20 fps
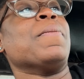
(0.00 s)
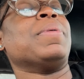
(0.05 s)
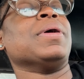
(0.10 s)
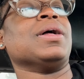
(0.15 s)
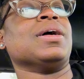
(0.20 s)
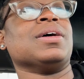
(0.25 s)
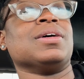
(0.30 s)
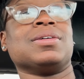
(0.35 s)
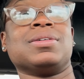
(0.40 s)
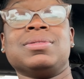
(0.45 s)

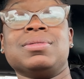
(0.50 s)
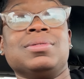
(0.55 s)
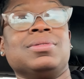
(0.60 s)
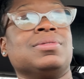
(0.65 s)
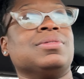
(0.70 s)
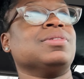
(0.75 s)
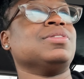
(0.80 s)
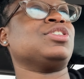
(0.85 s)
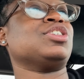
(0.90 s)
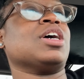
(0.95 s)
but
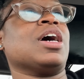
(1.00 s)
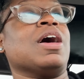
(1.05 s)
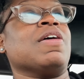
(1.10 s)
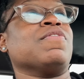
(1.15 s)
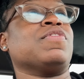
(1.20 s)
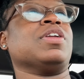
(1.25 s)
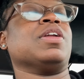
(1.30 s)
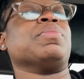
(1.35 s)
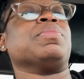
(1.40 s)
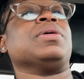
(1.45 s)
whew, y'all, I'm
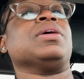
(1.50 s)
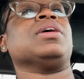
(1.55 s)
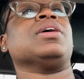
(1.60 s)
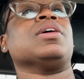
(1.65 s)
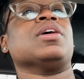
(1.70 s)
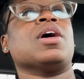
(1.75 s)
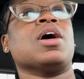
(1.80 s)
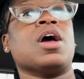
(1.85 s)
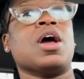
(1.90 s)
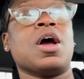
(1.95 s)
gonna be
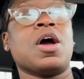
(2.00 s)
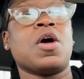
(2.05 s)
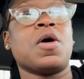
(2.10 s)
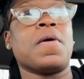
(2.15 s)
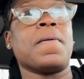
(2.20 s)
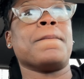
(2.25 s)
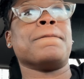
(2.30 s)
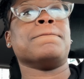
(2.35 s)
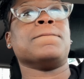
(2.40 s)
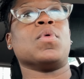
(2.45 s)

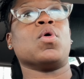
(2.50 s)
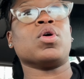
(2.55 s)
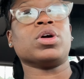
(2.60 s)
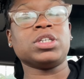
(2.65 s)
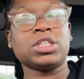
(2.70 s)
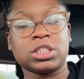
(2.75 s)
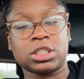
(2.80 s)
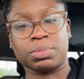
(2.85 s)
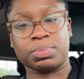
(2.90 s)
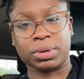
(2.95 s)
more
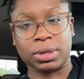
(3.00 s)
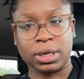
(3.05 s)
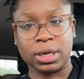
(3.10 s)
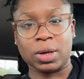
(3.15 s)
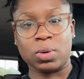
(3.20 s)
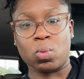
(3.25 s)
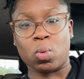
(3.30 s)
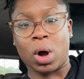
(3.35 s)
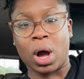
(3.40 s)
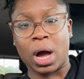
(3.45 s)
disciplined
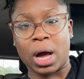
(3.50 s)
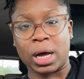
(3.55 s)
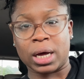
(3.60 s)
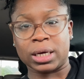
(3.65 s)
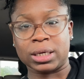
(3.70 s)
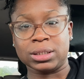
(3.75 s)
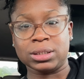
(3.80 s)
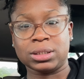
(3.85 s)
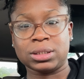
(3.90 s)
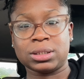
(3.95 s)
and
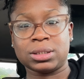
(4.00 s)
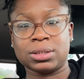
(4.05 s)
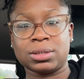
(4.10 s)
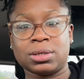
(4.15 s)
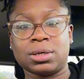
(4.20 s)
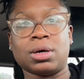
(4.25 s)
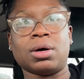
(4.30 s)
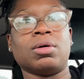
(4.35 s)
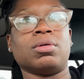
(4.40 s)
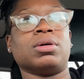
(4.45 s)
wise.
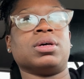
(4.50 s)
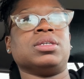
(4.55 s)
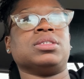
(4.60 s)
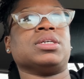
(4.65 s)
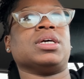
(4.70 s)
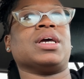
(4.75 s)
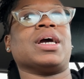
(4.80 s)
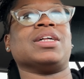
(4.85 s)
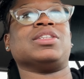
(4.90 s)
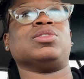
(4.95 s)
Oh, he
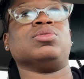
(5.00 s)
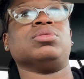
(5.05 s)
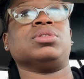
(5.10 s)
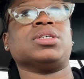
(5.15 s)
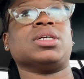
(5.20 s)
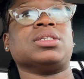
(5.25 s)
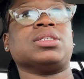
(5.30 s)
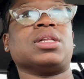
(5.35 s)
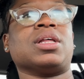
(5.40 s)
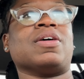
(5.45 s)
said he got two
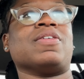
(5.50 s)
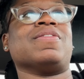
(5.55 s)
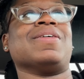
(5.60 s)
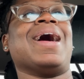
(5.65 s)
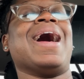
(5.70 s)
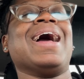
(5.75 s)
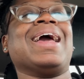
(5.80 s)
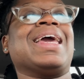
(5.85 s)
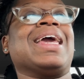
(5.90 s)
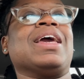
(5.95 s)
sets left.
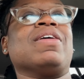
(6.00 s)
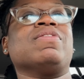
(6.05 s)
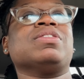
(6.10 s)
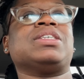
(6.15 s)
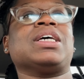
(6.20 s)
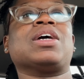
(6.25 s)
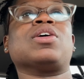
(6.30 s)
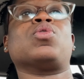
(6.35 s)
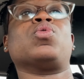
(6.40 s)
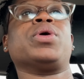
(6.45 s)
I can't even
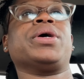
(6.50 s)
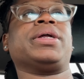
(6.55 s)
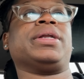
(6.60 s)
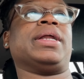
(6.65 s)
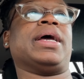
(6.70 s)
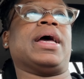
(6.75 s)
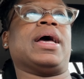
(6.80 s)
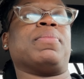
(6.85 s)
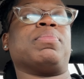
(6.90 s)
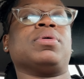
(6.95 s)
take a quick
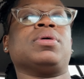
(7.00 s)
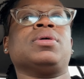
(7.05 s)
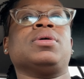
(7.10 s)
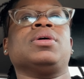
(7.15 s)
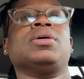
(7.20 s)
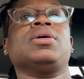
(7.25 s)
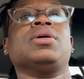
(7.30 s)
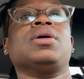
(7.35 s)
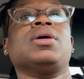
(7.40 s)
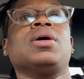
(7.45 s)
nap,
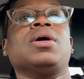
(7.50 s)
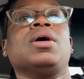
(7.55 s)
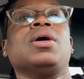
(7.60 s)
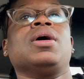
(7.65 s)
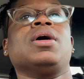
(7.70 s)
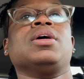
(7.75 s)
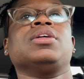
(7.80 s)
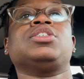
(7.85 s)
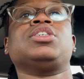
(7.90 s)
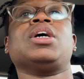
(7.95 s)

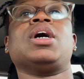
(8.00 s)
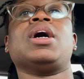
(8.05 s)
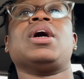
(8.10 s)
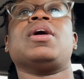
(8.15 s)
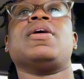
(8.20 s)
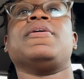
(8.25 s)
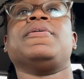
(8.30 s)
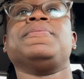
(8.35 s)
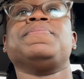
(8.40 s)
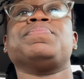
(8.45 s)

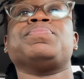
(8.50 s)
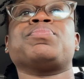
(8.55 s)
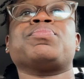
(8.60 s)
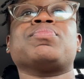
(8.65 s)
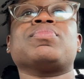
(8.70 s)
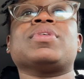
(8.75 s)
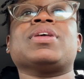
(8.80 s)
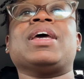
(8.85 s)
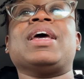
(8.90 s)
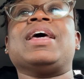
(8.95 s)
child.
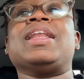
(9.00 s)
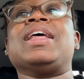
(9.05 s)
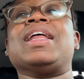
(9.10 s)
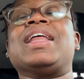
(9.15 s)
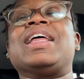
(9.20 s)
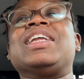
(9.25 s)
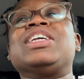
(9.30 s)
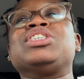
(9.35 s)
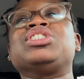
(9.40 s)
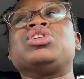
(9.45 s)
And then
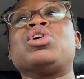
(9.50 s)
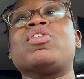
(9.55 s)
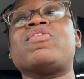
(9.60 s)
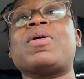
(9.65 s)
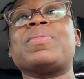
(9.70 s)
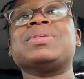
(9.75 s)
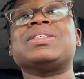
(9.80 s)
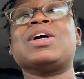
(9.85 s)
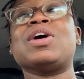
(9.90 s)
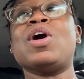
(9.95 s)
they just
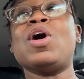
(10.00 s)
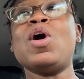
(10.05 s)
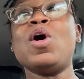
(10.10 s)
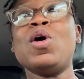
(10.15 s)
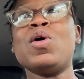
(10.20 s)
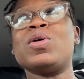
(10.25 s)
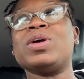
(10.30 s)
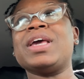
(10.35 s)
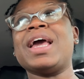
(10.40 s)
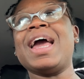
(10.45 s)
notified me and said,
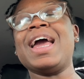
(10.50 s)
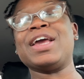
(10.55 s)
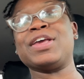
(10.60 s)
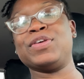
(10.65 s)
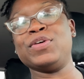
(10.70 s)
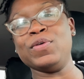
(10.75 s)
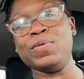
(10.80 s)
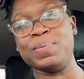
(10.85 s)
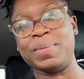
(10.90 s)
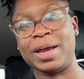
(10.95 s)
"Oh, yay!
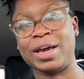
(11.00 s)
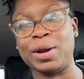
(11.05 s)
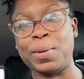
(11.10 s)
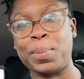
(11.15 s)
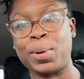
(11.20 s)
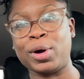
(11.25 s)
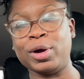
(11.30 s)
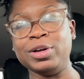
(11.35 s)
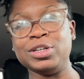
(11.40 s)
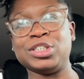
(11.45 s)
you made a
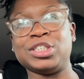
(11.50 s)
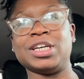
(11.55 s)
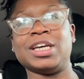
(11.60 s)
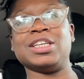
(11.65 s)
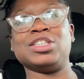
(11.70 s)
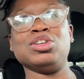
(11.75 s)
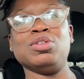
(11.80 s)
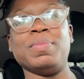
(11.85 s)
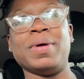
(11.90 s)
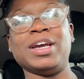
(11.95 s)

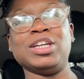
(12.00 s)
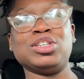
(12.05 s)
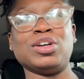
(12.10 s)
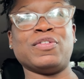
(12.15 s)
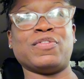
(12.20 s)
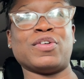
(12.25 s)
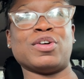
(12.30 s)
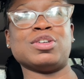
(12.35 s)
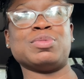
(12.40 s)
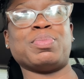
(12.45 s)
purchase. You made your
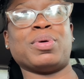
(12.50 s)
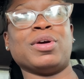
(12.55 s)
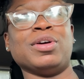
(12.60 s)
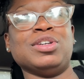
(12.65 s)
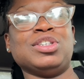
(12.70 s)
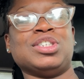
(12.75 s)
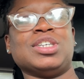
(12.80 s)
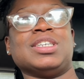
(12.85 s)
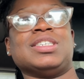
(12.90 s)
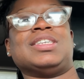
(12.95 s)
first
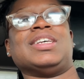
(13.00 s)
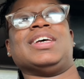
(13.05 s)
purchase